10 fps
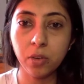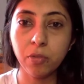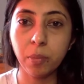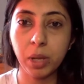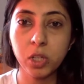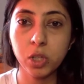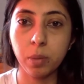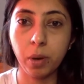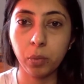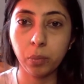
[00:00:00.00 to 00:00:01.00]
information
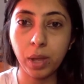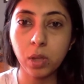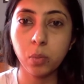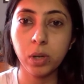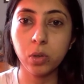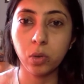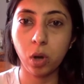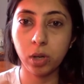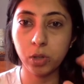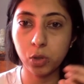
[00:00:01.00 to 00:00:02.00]
about where you went to
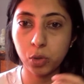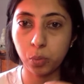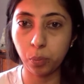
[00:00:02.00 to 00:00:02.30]
college,